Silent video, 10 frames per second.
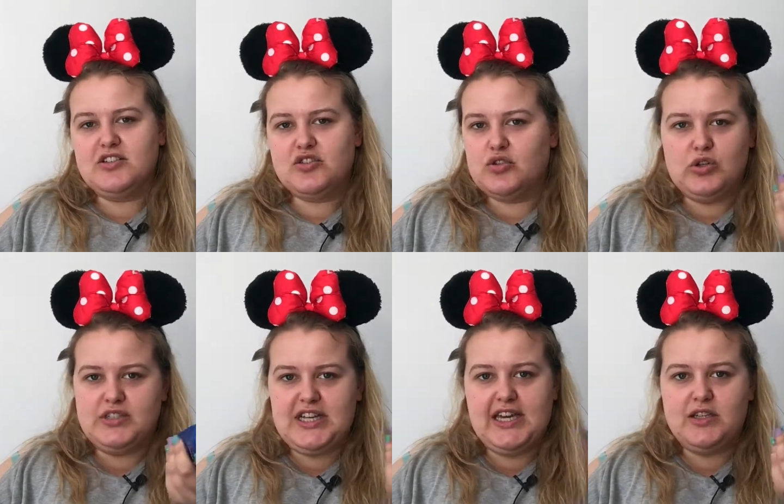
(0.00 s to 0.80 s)
sun all
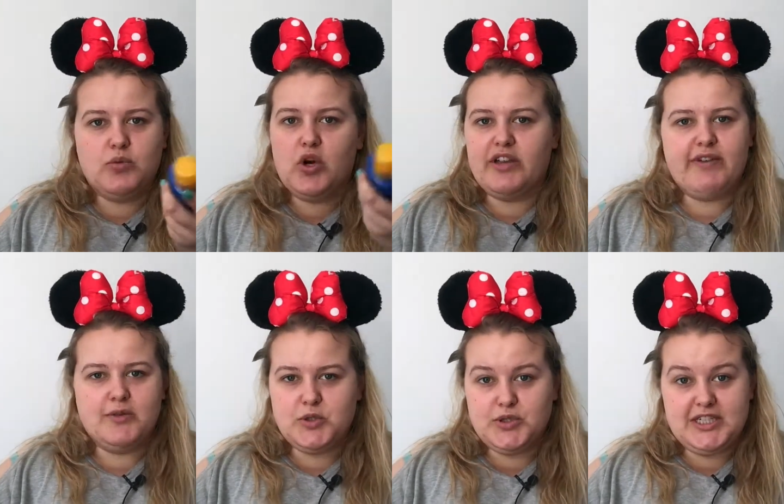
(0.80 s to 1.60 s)
day, you're walking
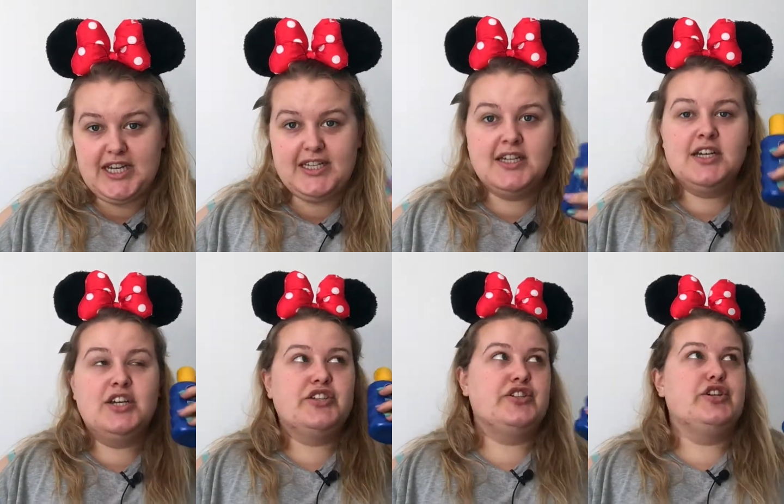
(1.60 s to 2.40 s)
around all day,
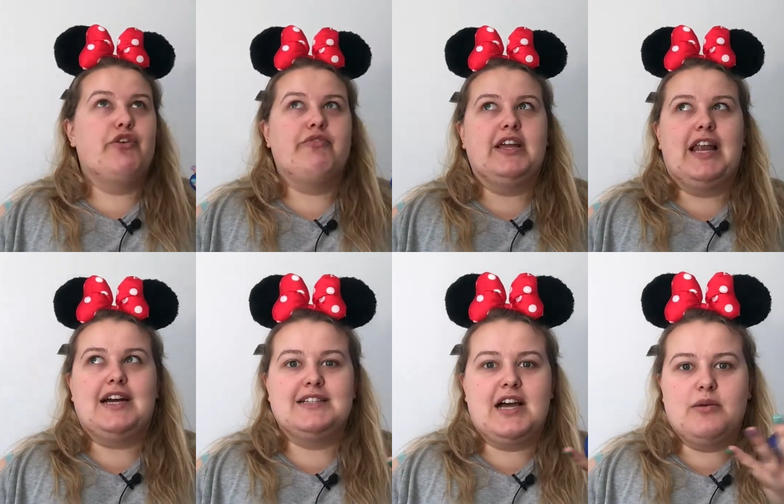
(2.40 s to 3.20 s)
so you don't
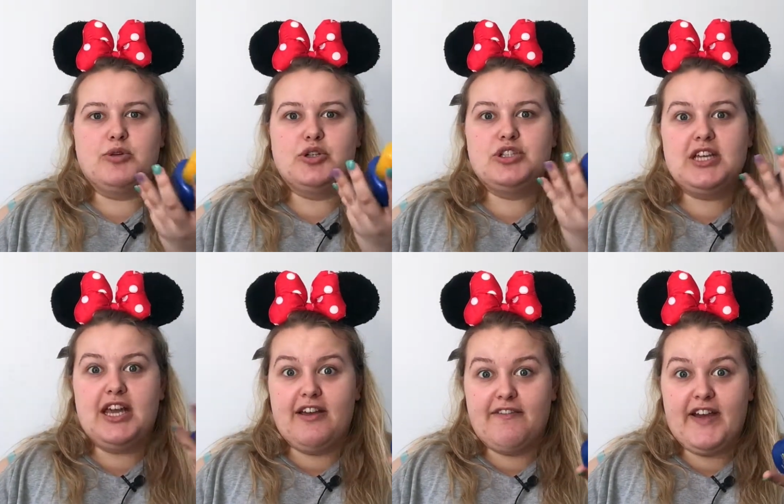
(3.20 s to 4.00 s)
realise how much
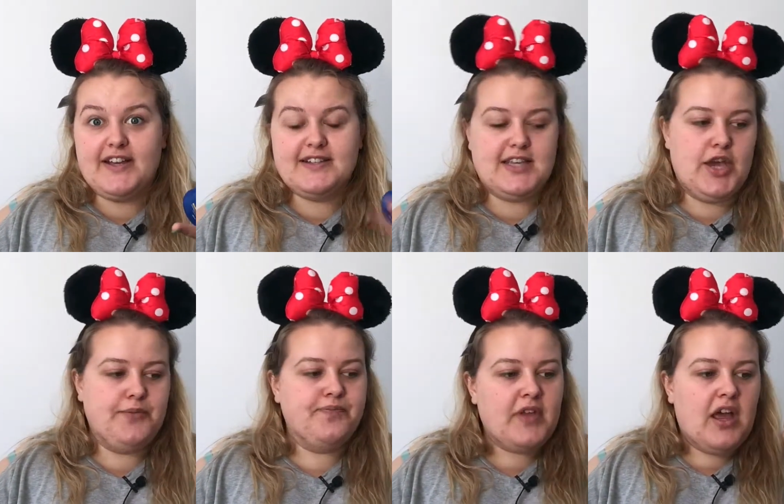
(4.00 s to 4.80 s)
it affects you.
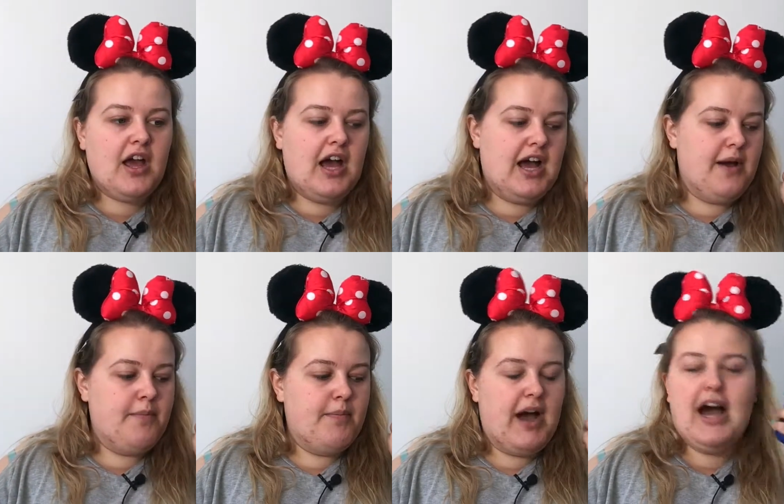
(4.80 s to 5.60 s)

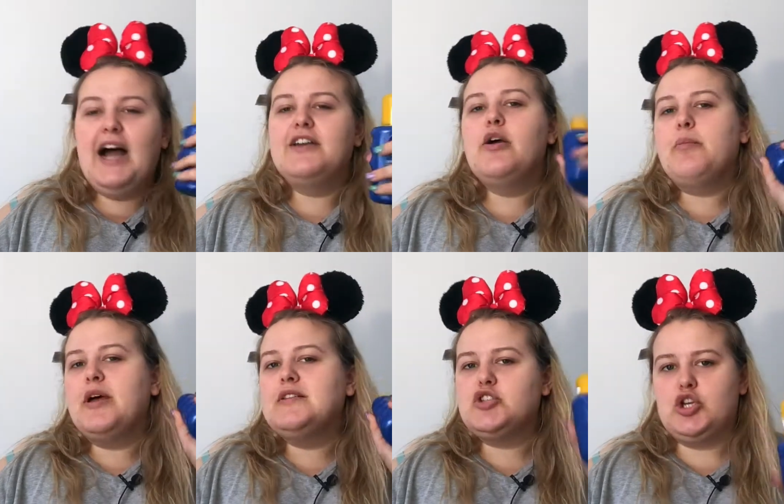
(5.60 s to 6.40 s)
I don't
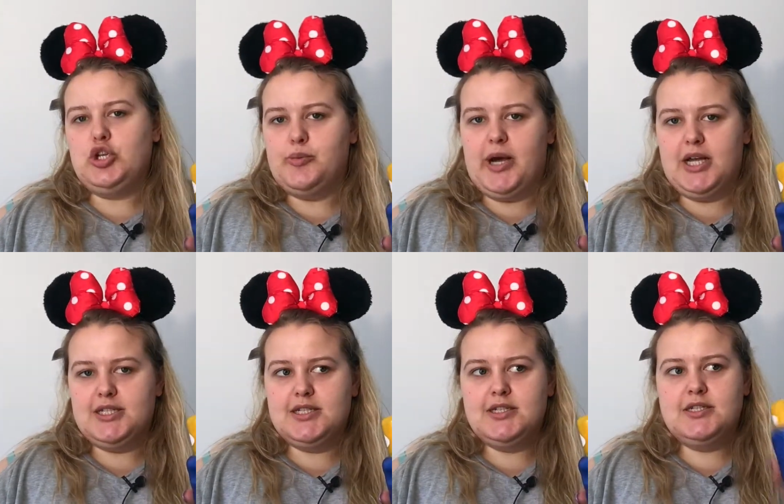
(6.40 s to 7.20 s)
burn too
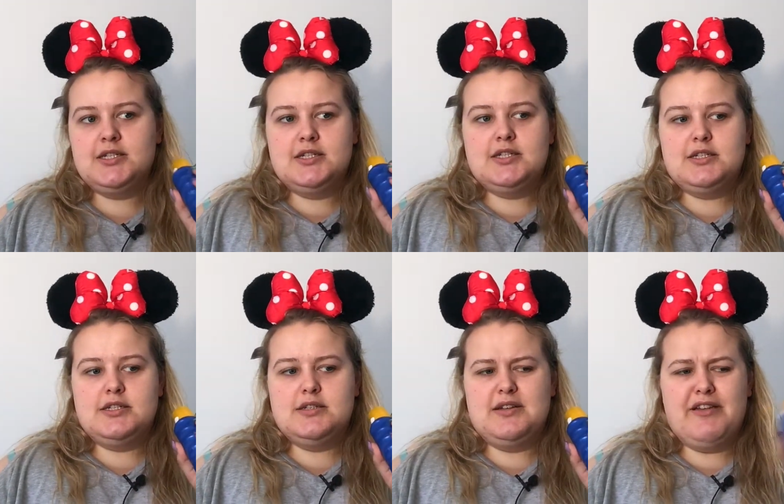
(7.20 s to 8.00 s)
bad.
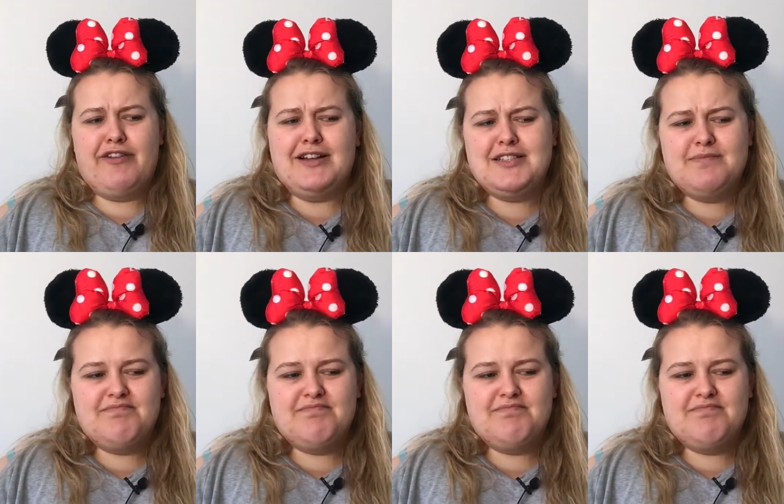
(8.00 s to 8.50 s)
In fact,